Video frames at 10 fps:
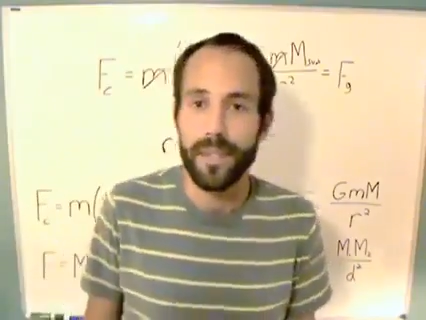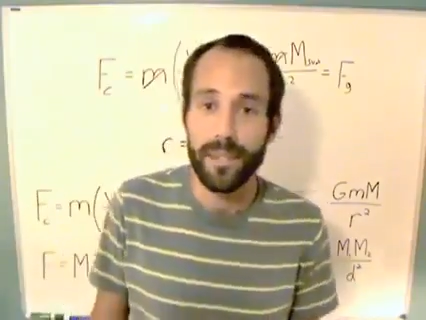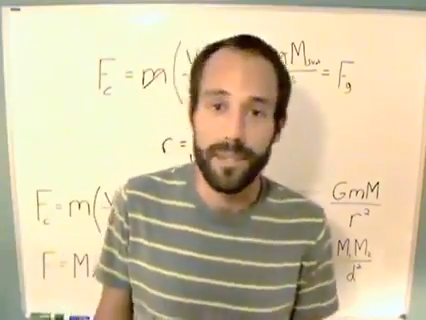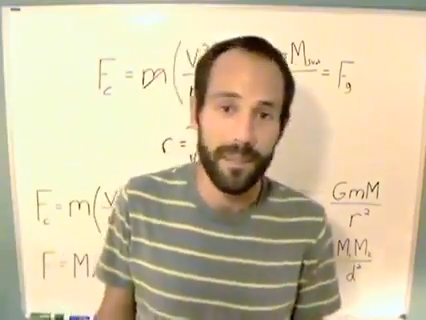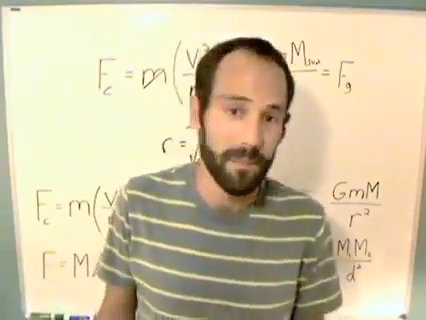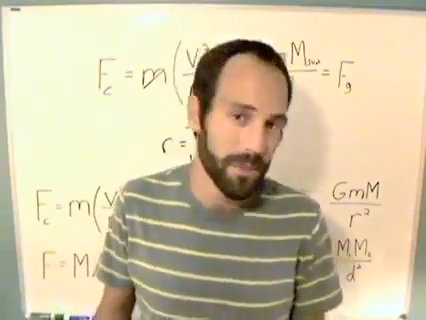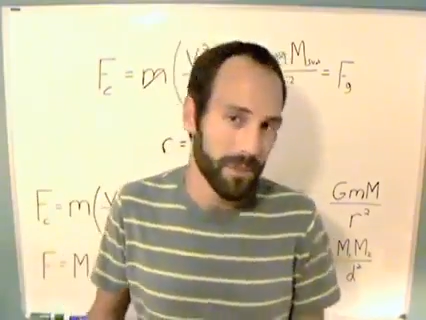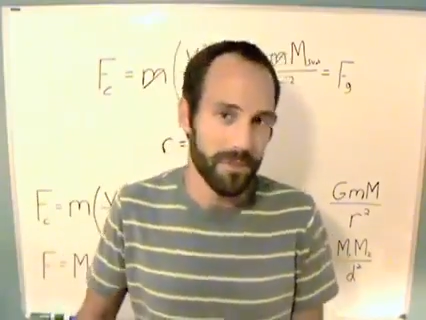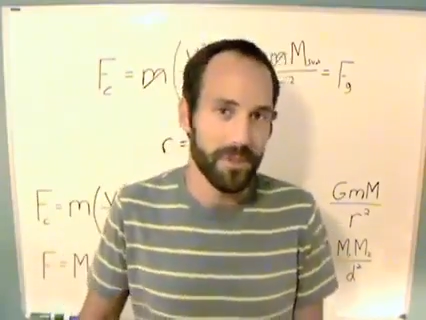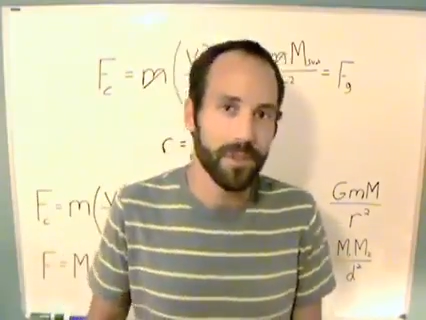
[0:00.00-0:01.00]
They
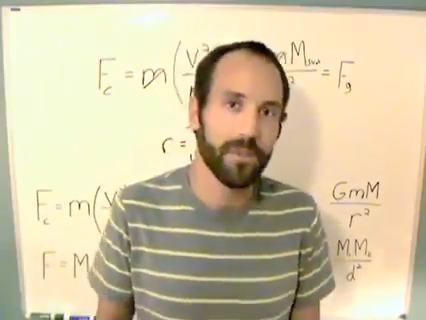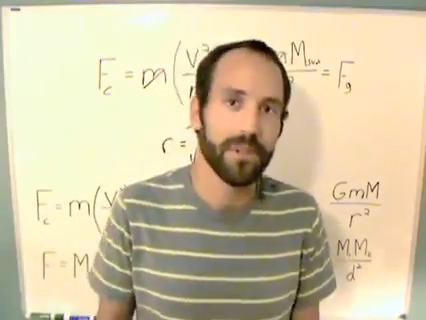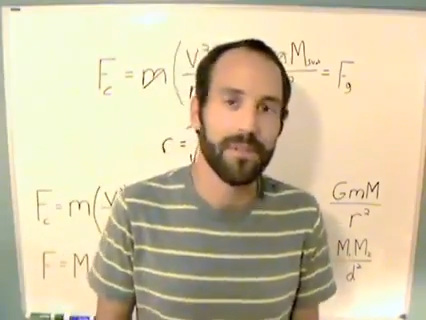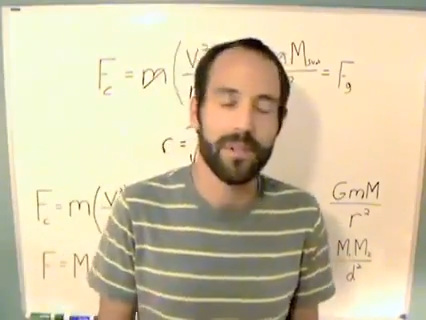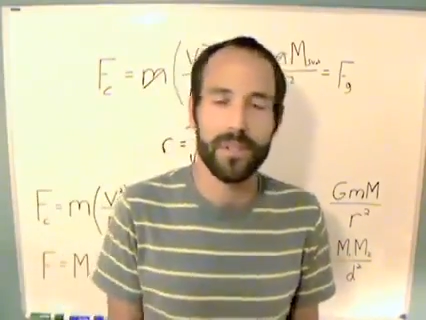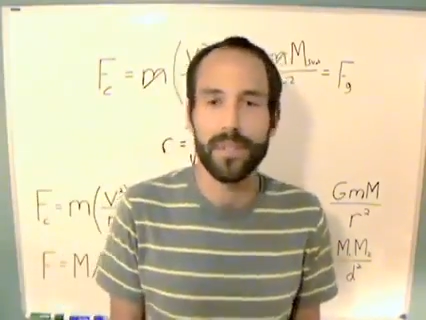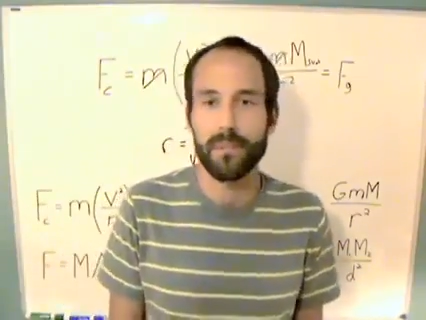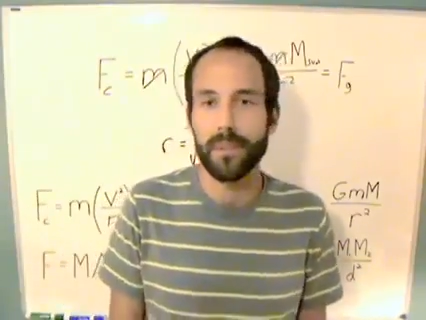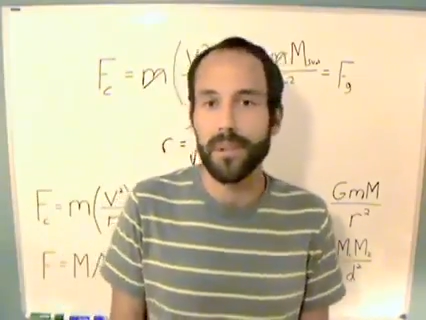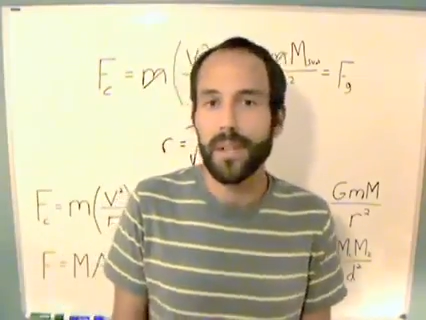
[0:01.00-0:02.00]
observe Jupiter, for
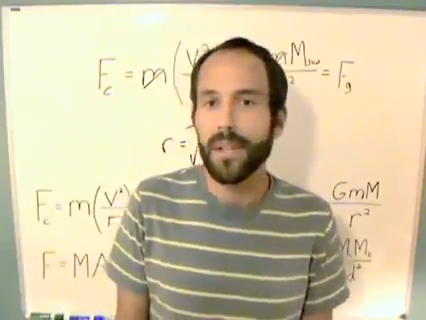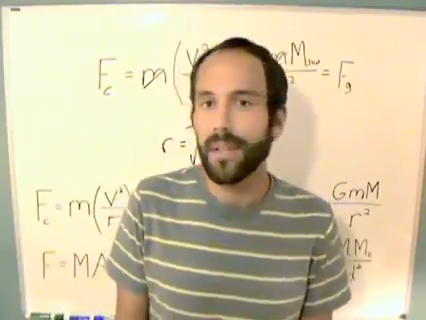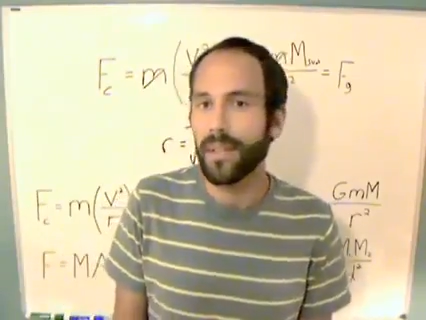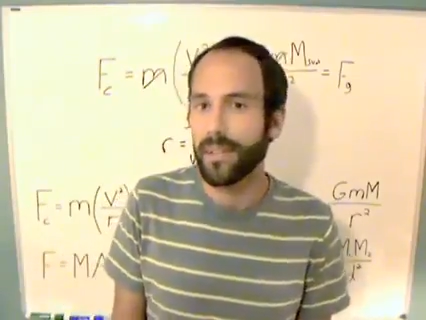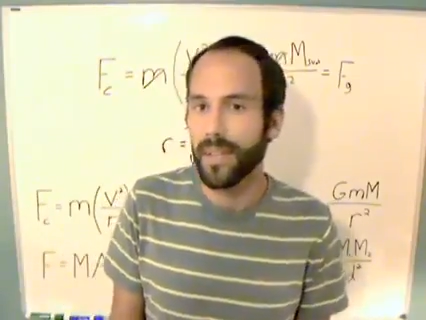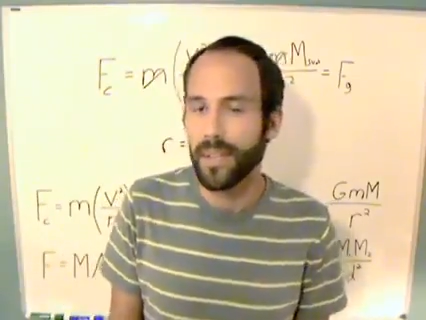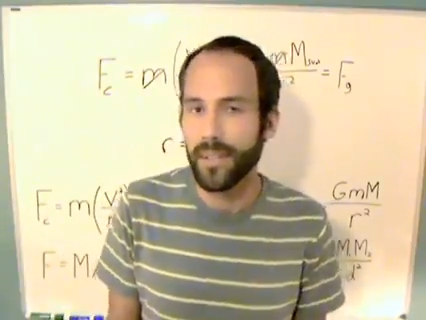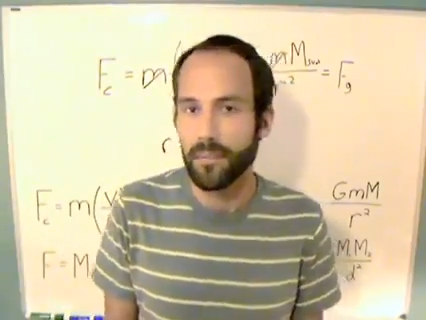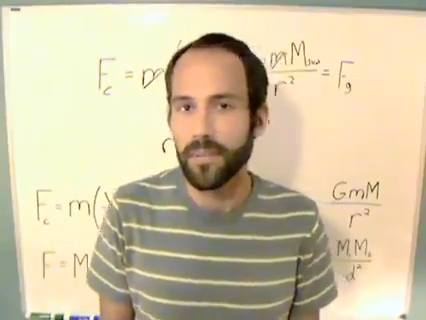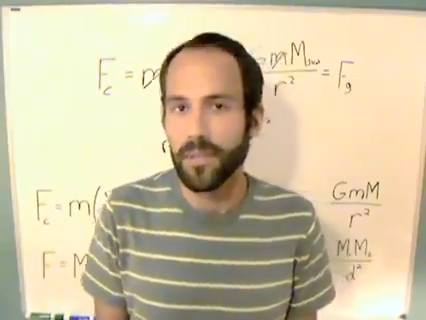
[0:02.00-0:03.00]
example, and they
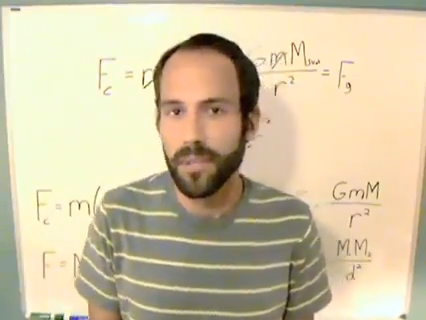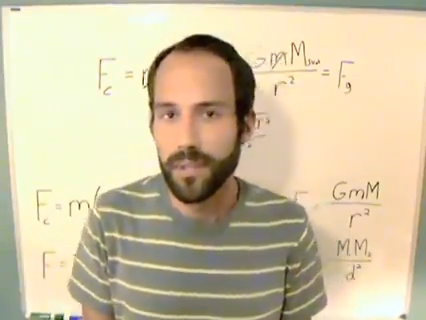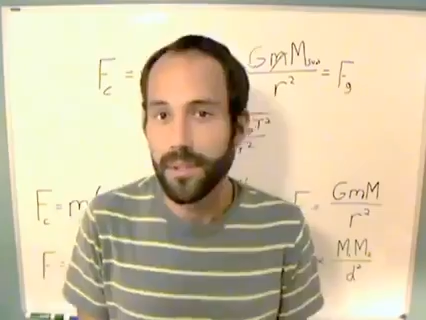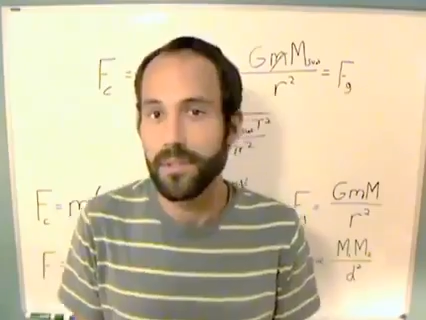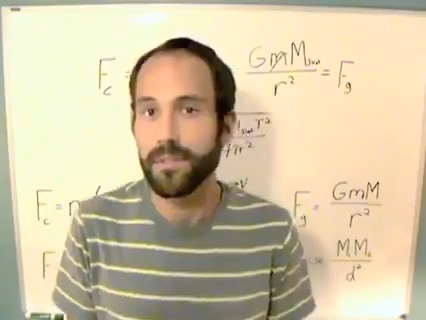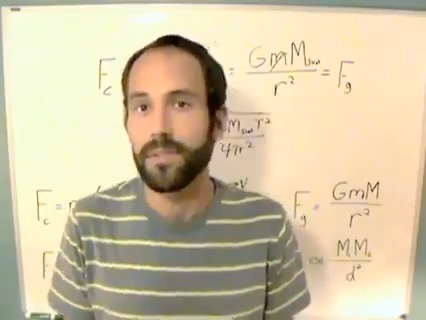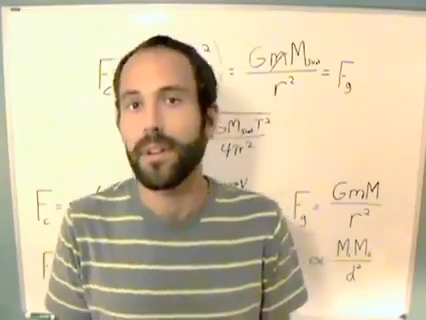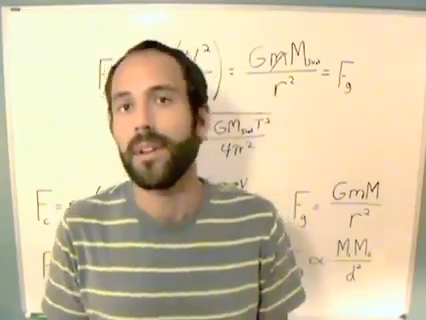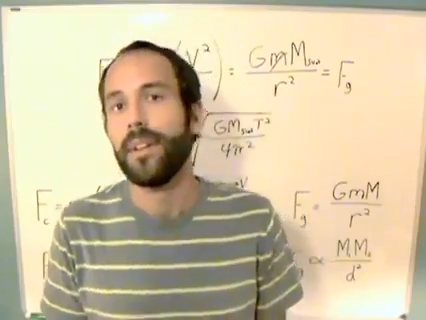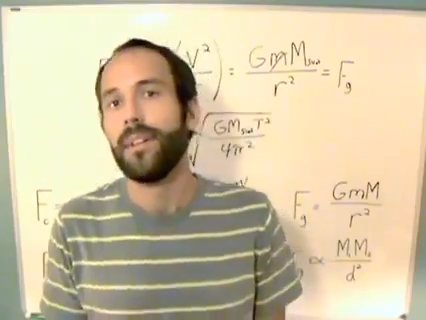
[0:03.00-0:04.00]
observe
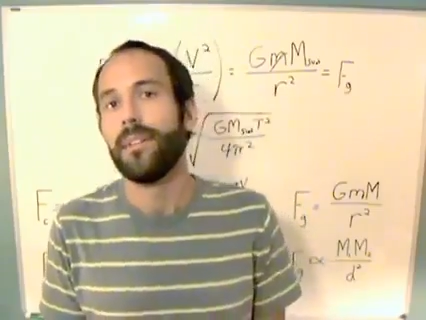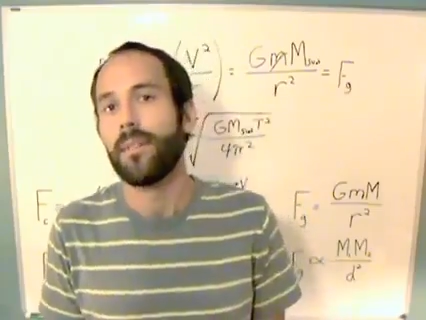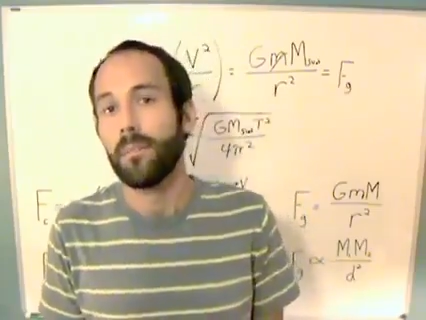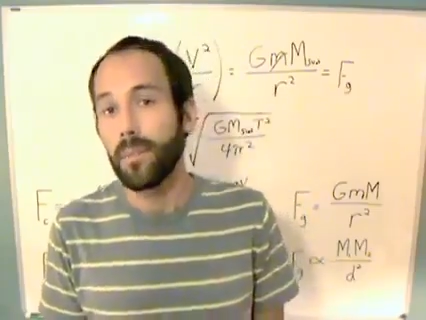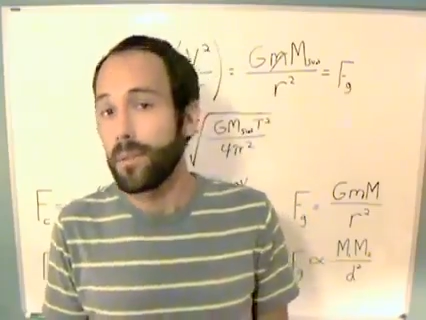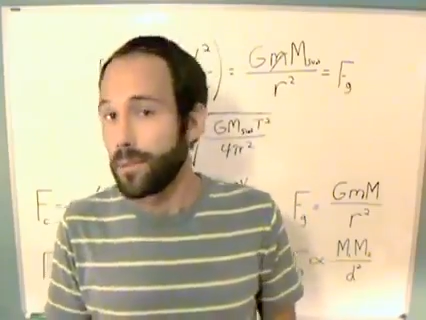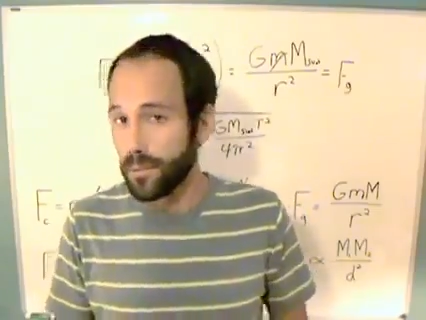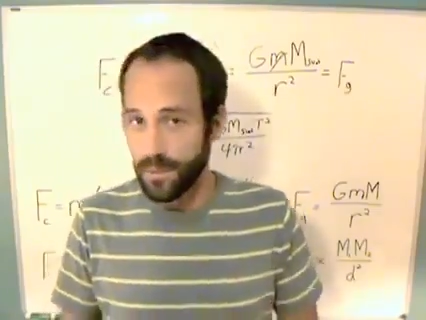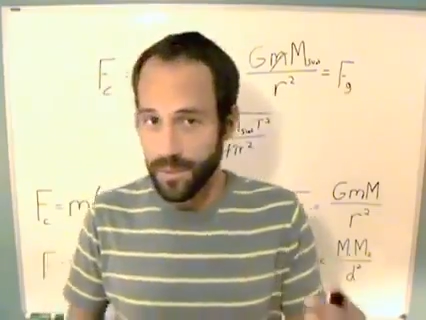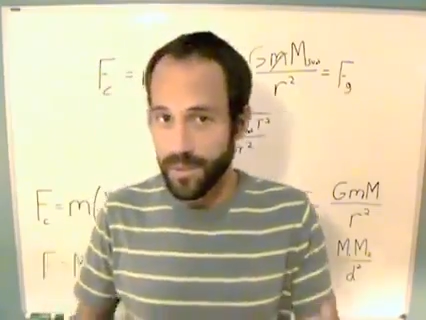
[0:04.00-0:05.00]
the
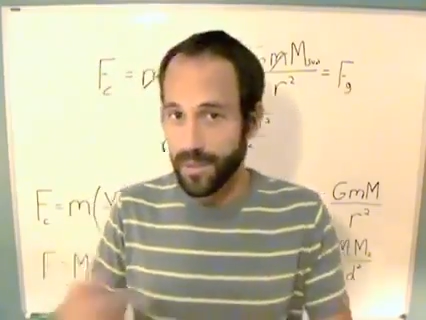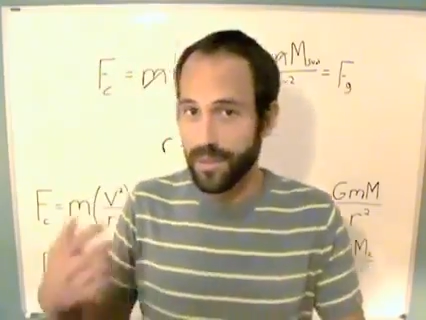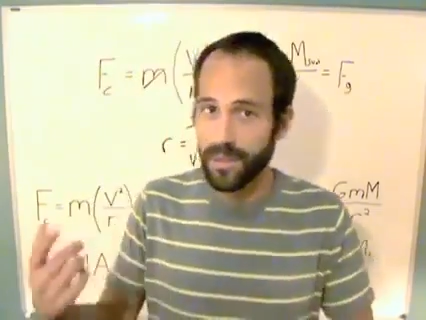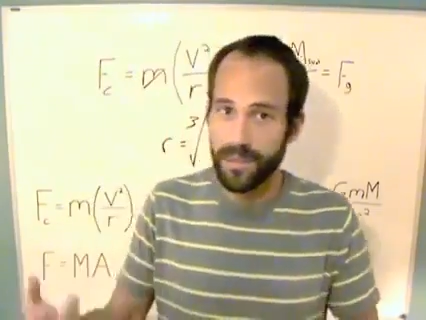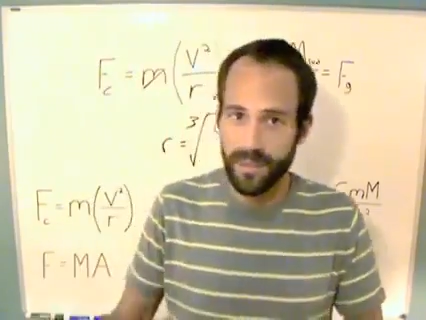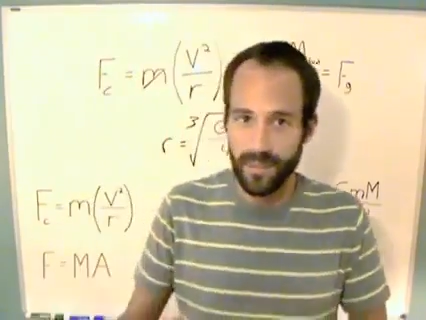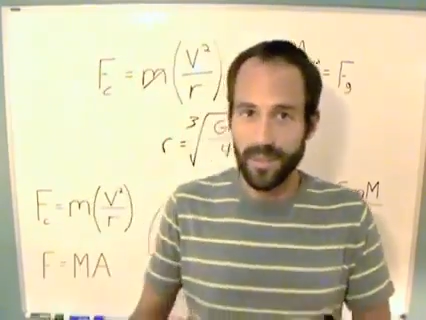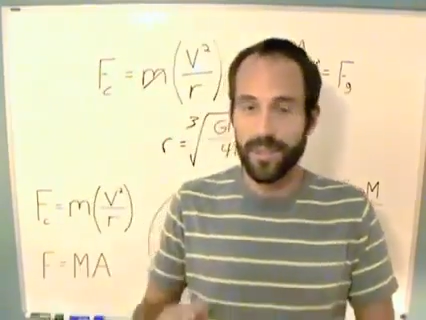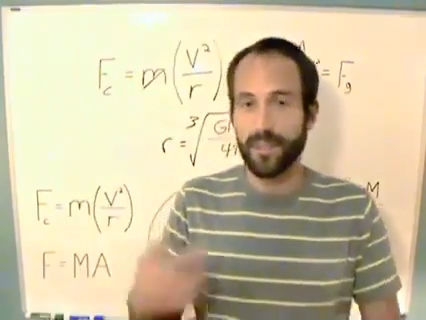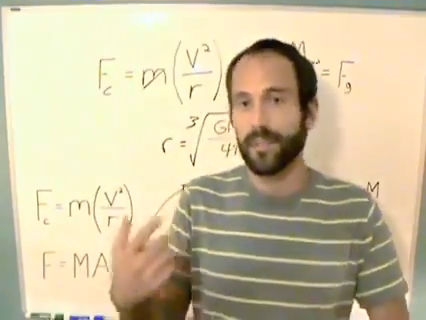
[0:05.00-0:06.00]
moons that they
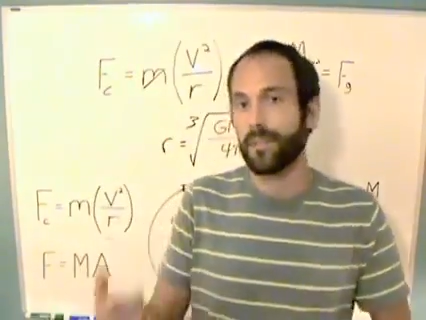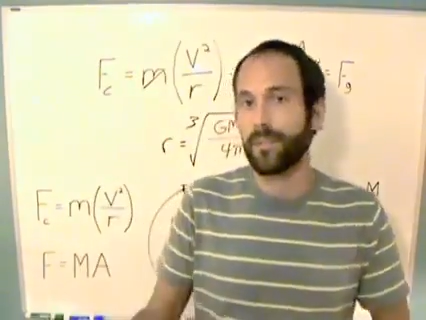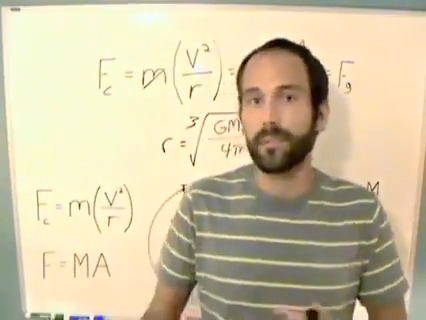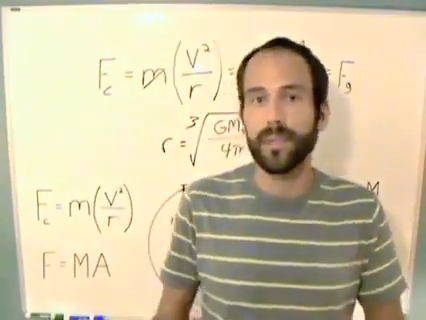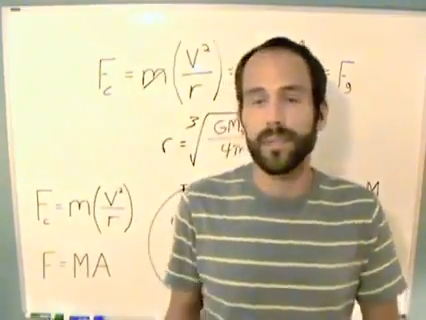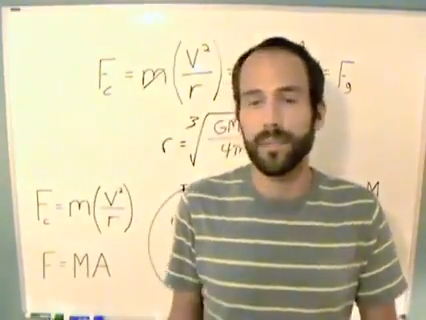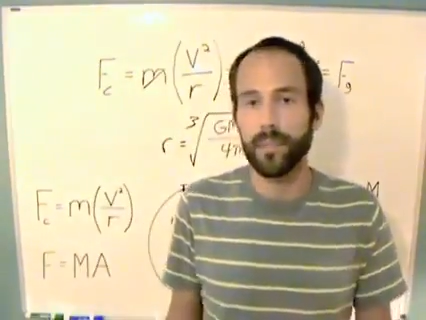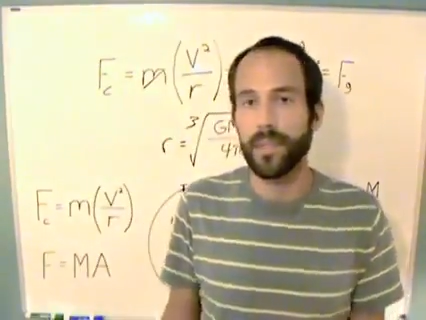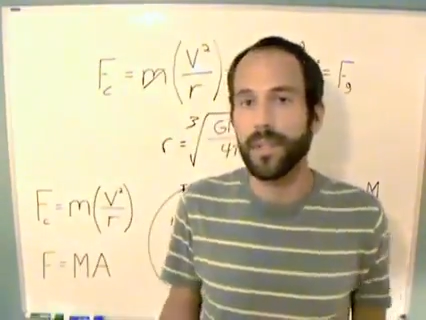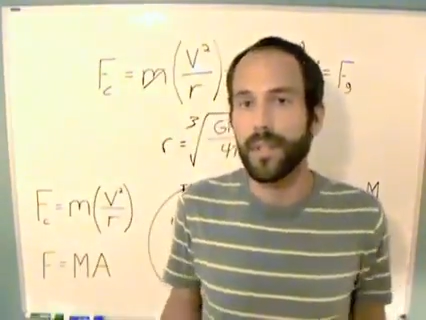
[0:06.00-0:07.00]
tell us are orbiting
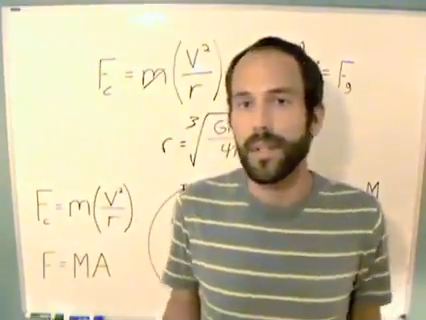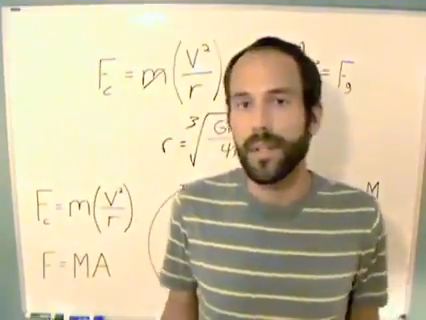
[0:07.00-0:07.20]
Jupiter.